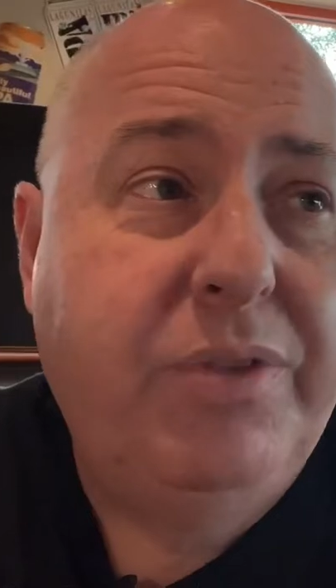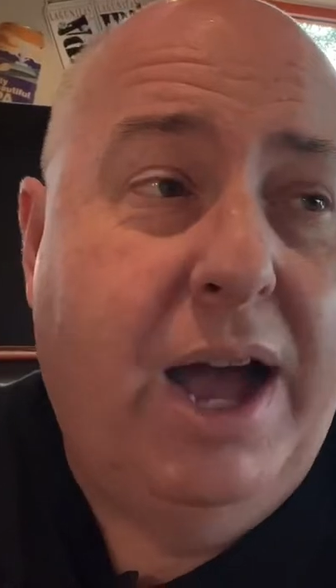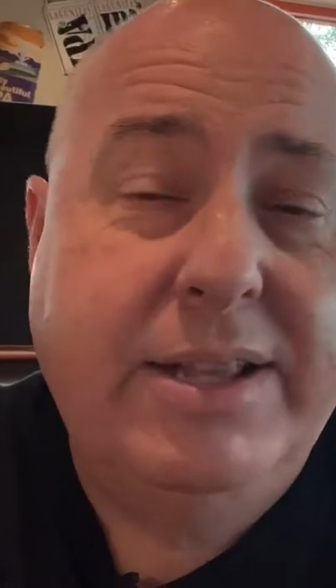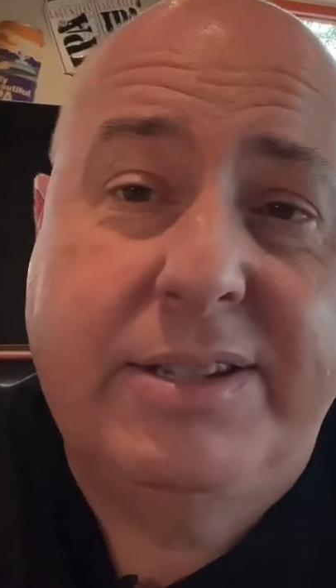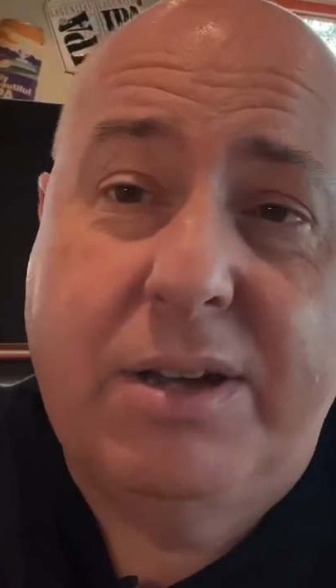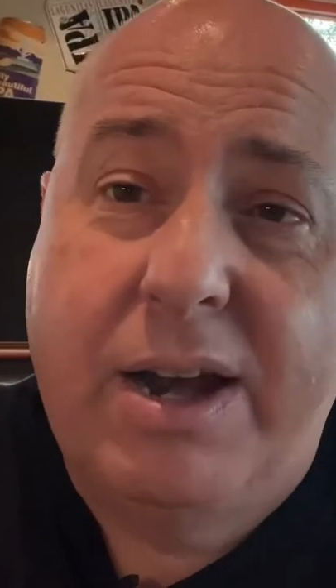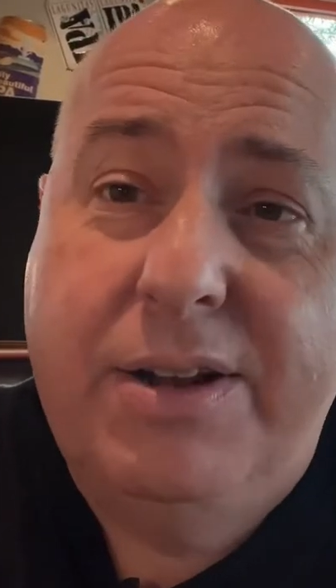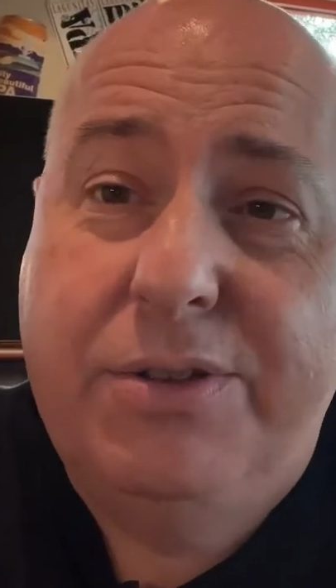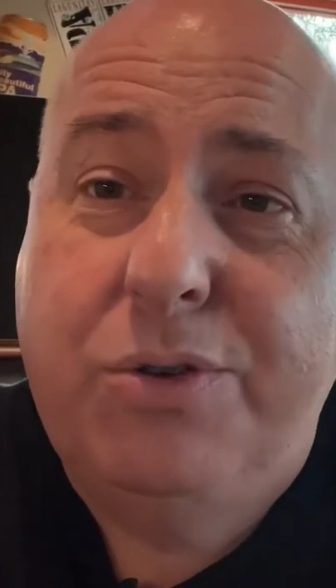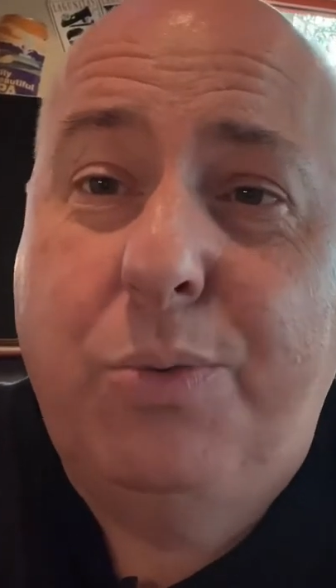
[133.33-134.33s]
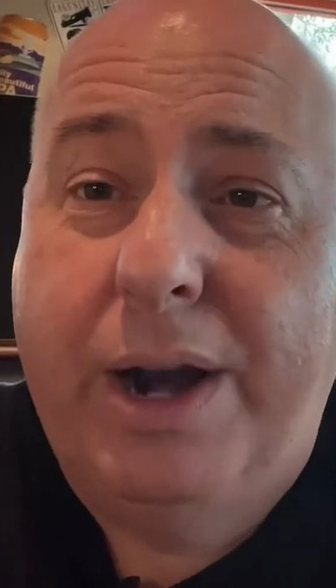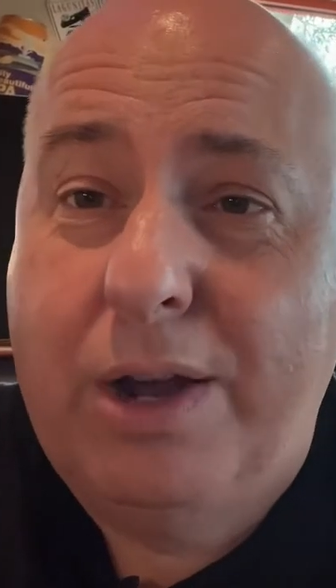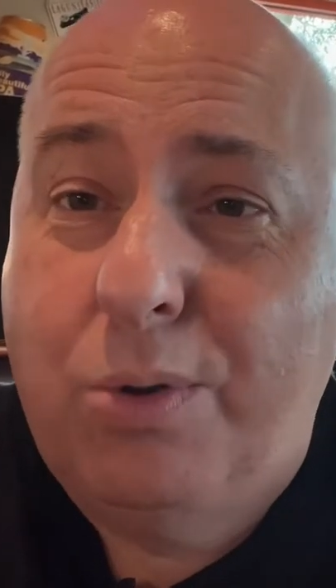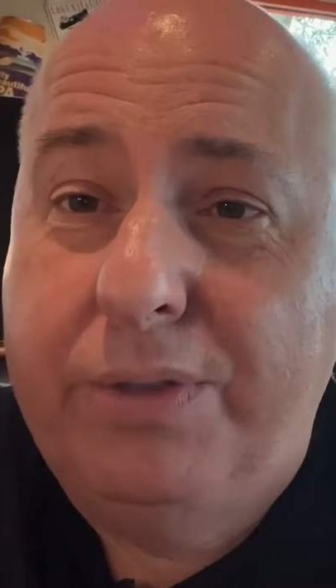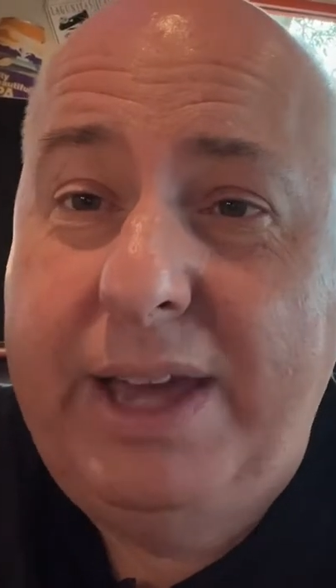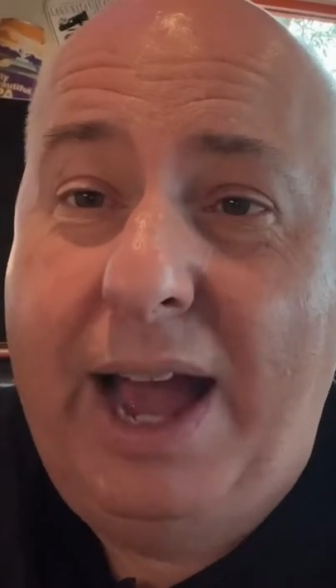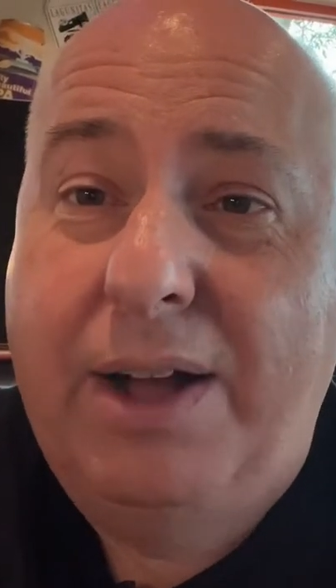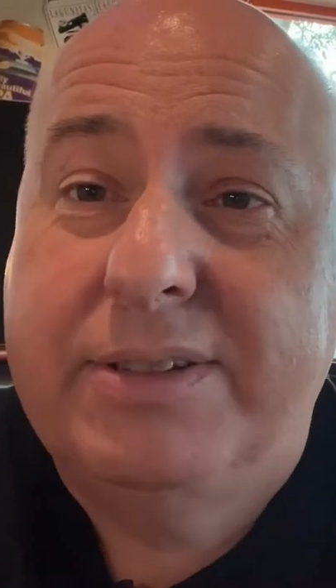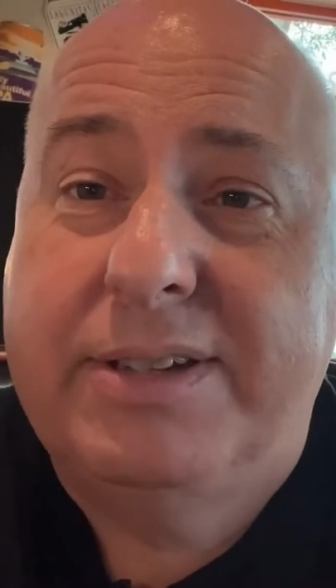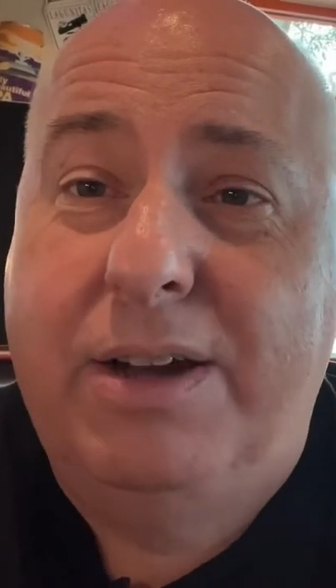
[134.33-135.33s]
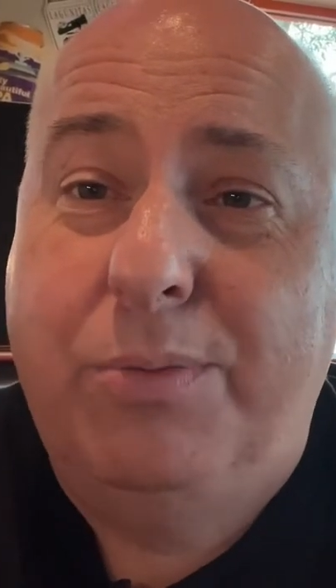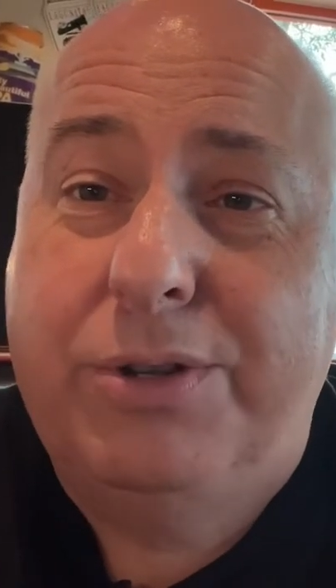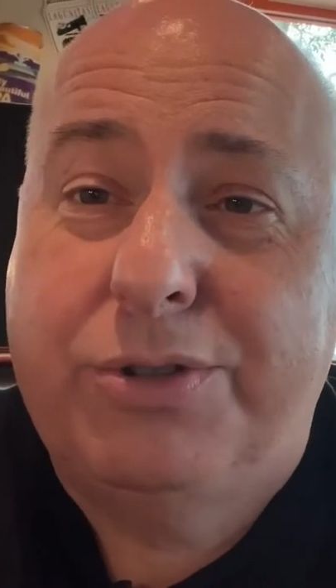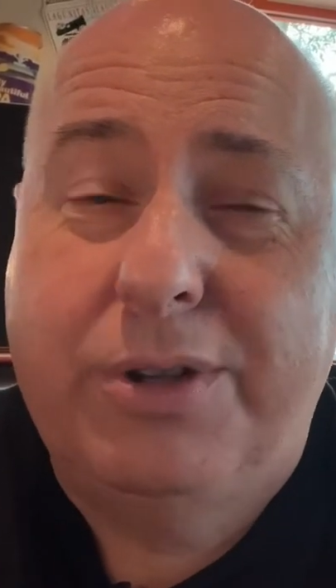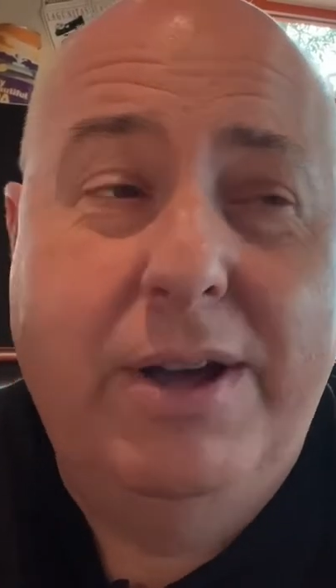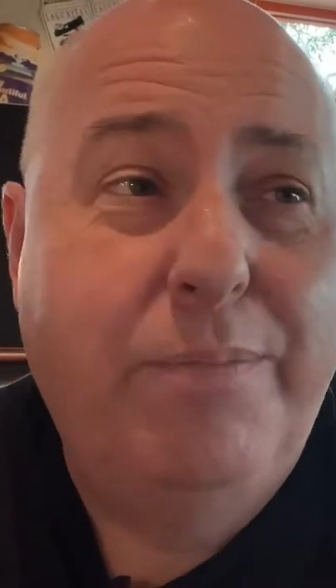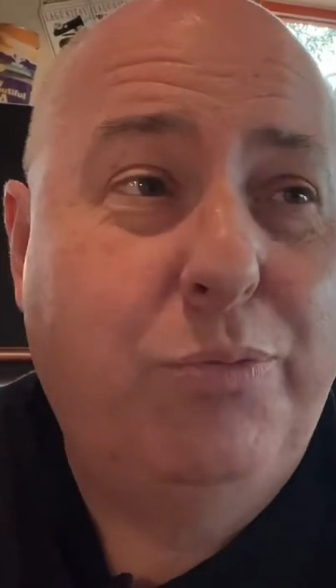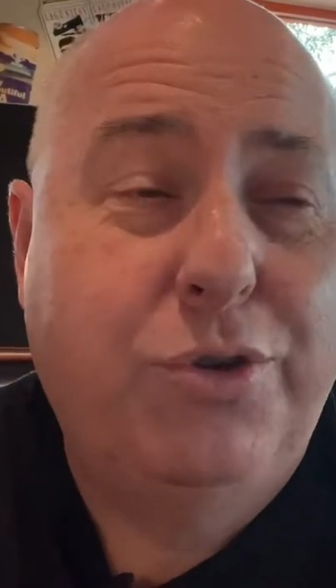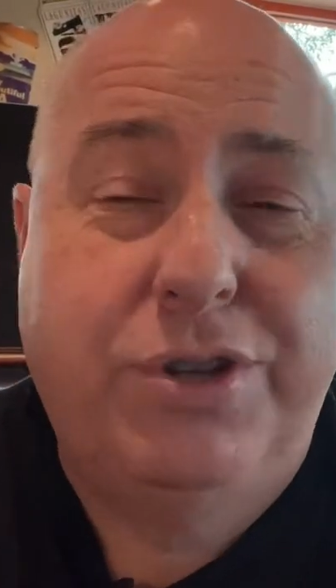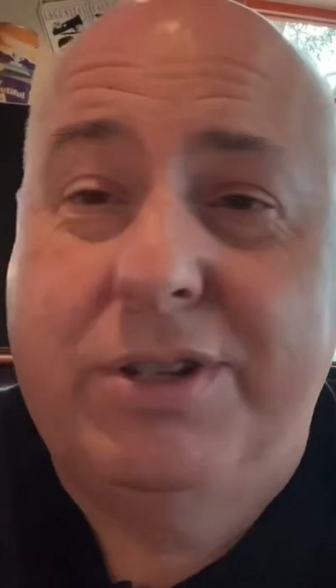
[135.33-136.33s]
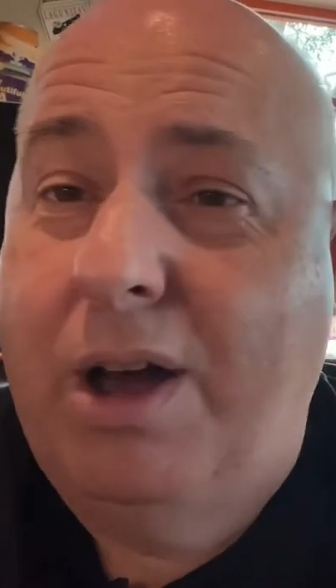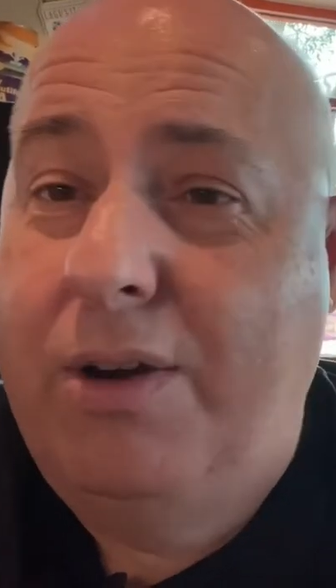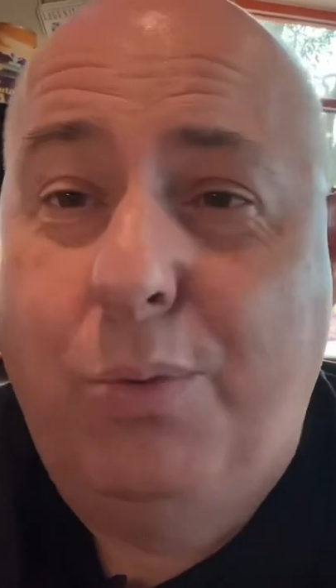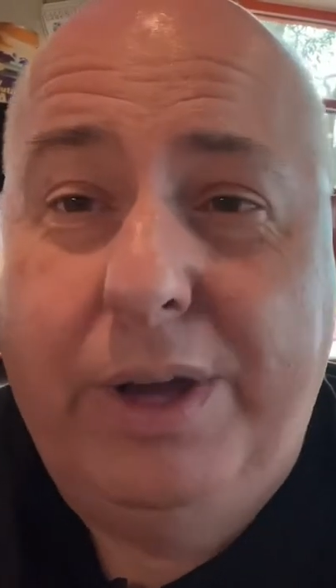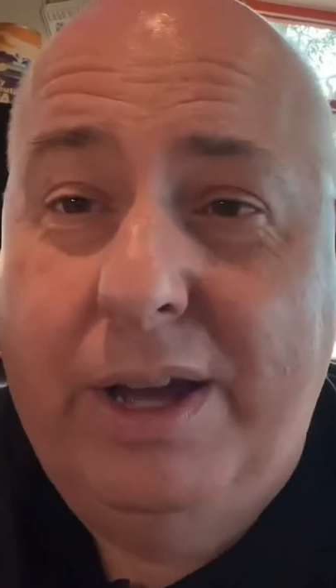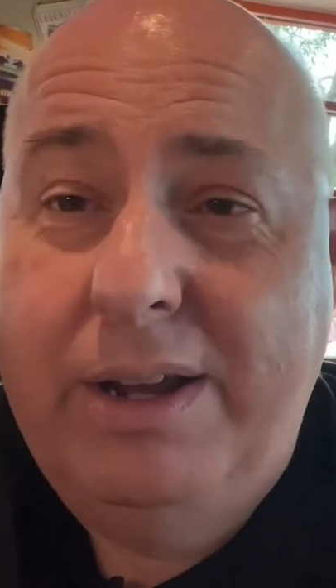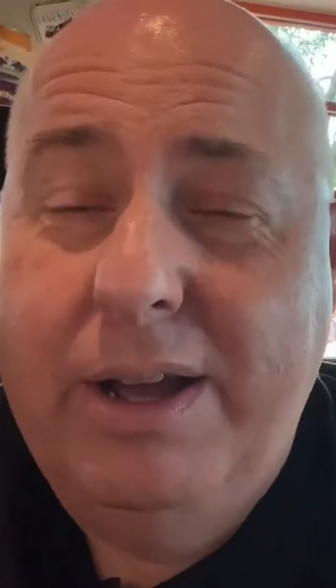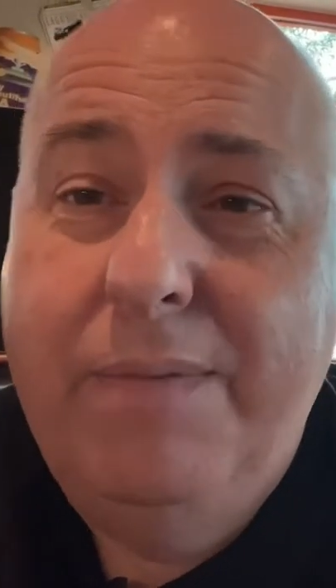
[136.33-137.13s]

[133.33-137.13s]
I decided to do what I call the Al sandwich, which is kind of weird.